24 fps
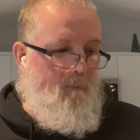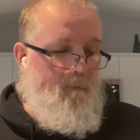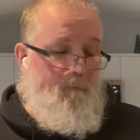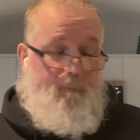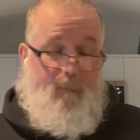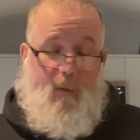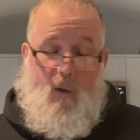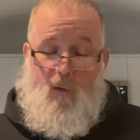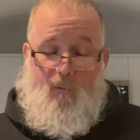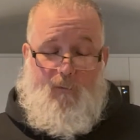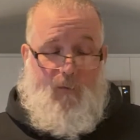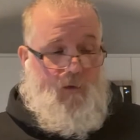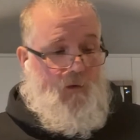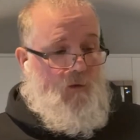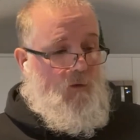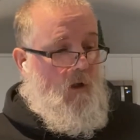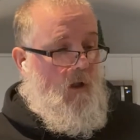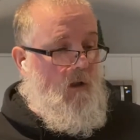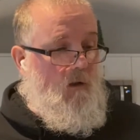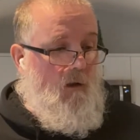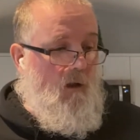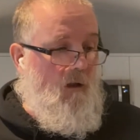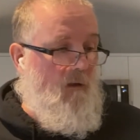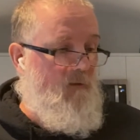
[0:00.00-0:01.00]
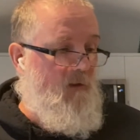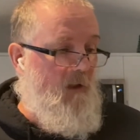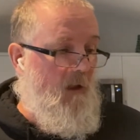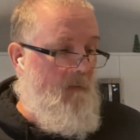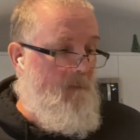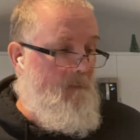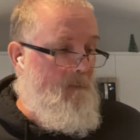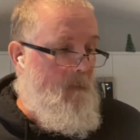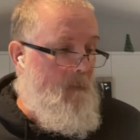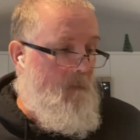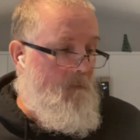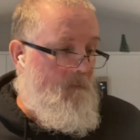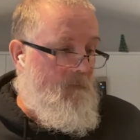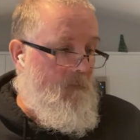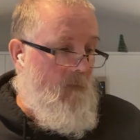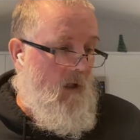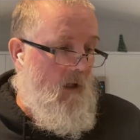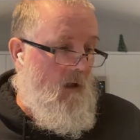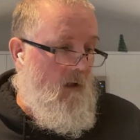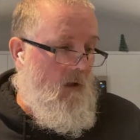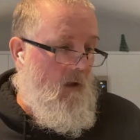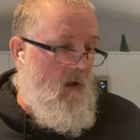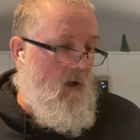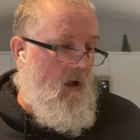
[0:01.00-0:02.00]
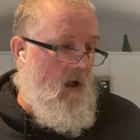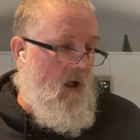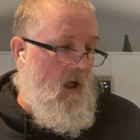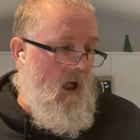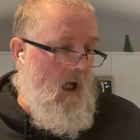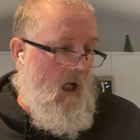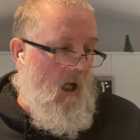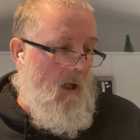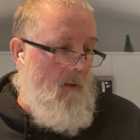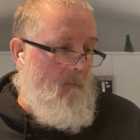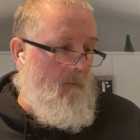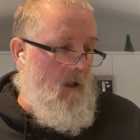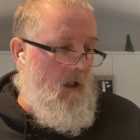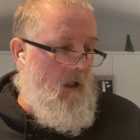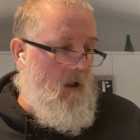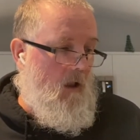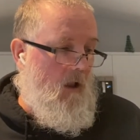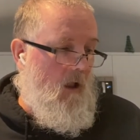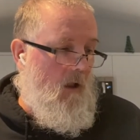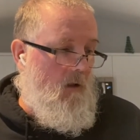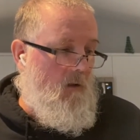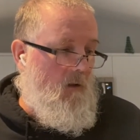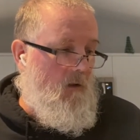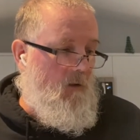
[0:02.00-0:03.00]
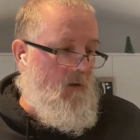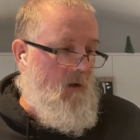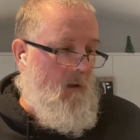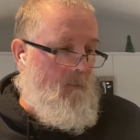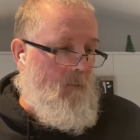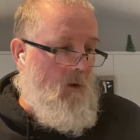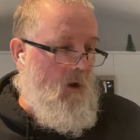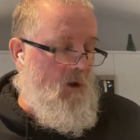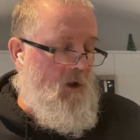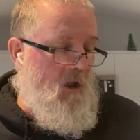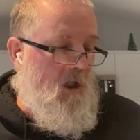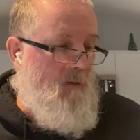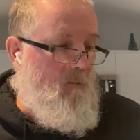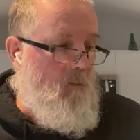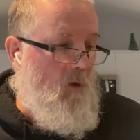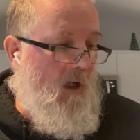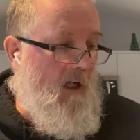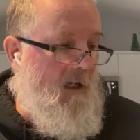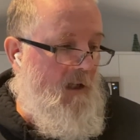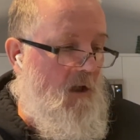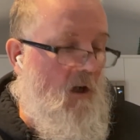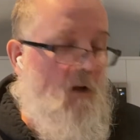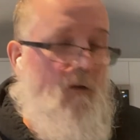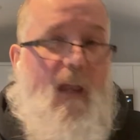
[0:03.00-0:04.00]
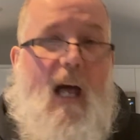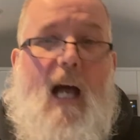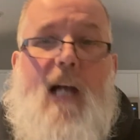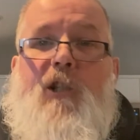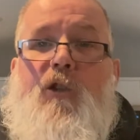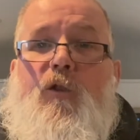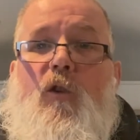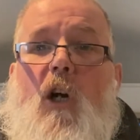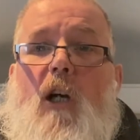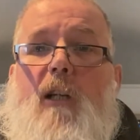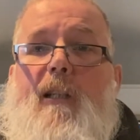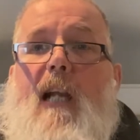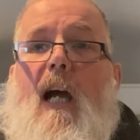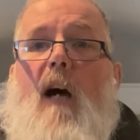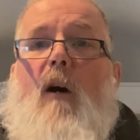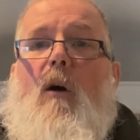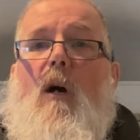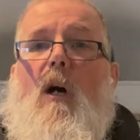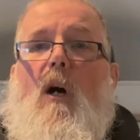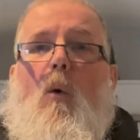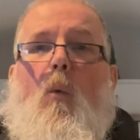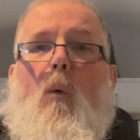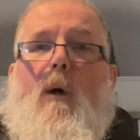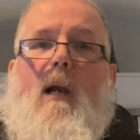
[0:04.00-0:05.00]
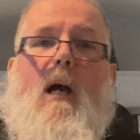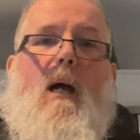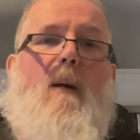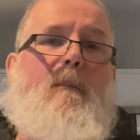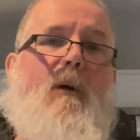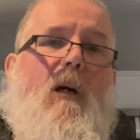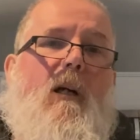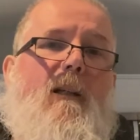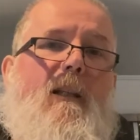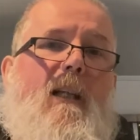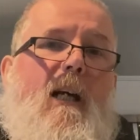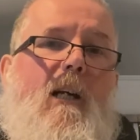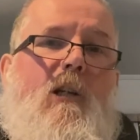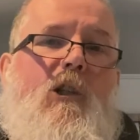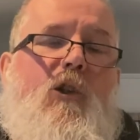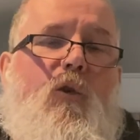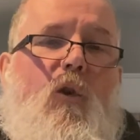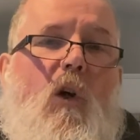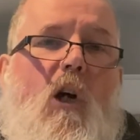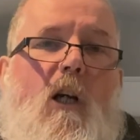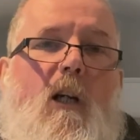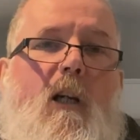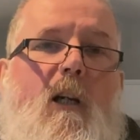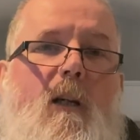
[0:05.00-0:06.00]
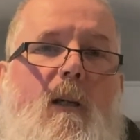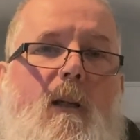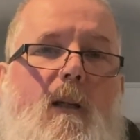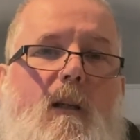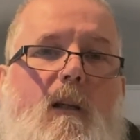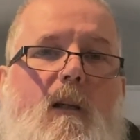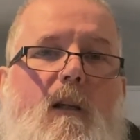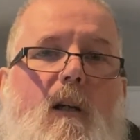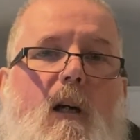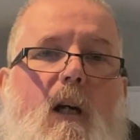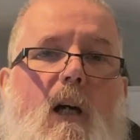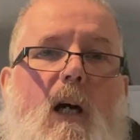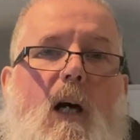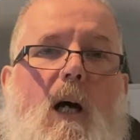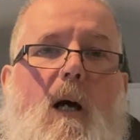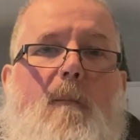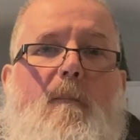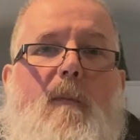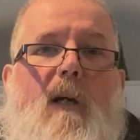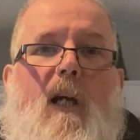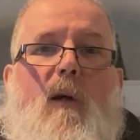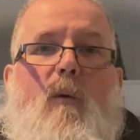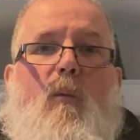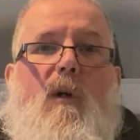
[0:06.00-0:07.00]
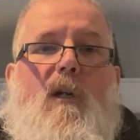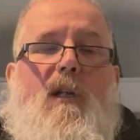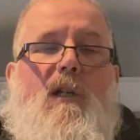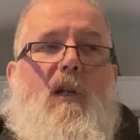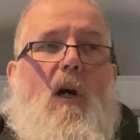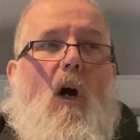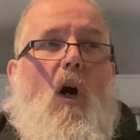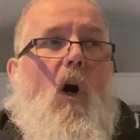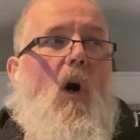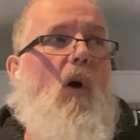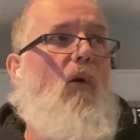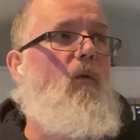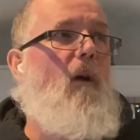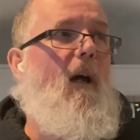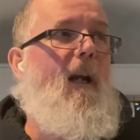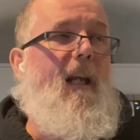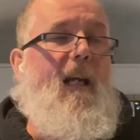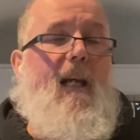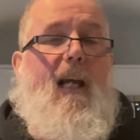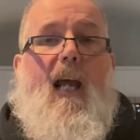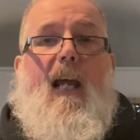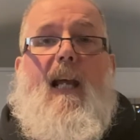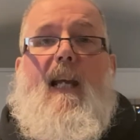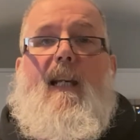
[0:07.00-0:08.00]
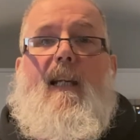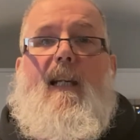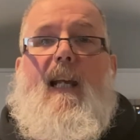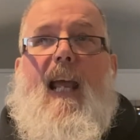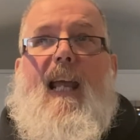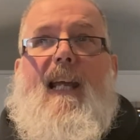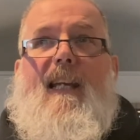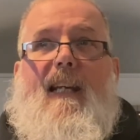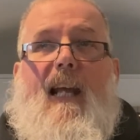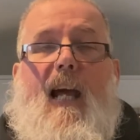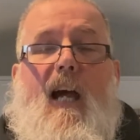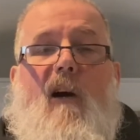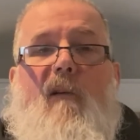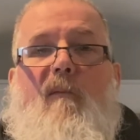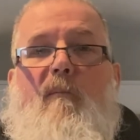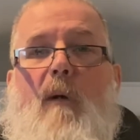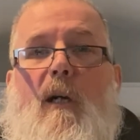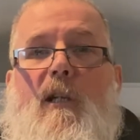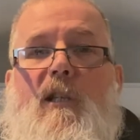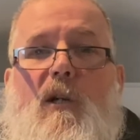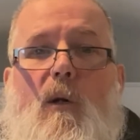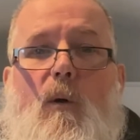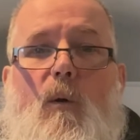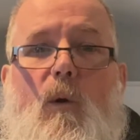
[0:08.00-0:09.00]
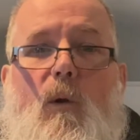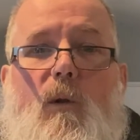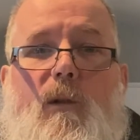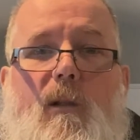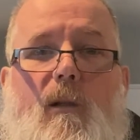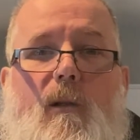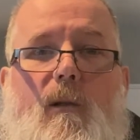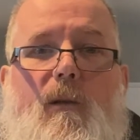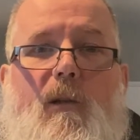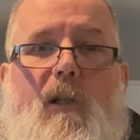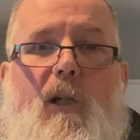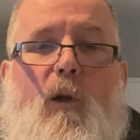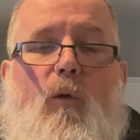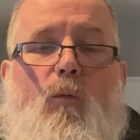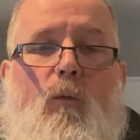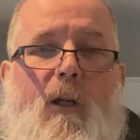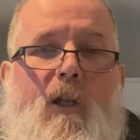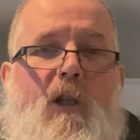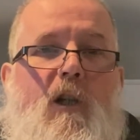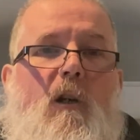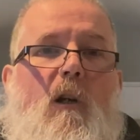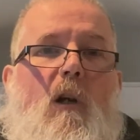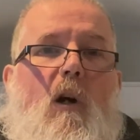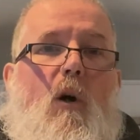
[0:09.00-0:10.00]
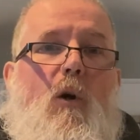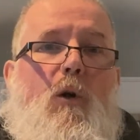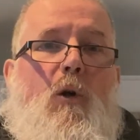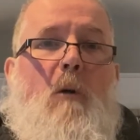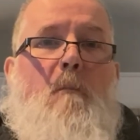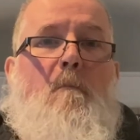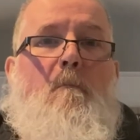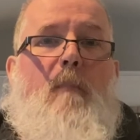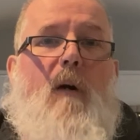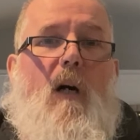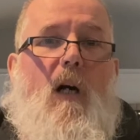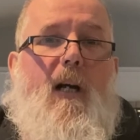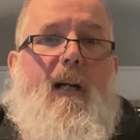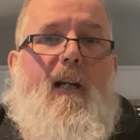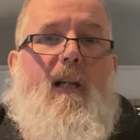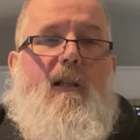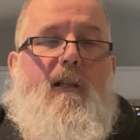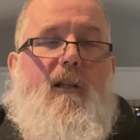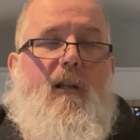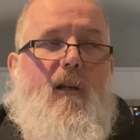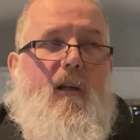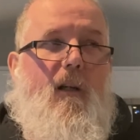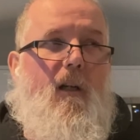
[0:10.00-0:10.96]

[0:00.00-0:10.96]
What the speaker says: beautiful truck, loved it. The purchase price on that truck. Now, when I bought that truck, it was already eight and a half months old. The original owner bought it,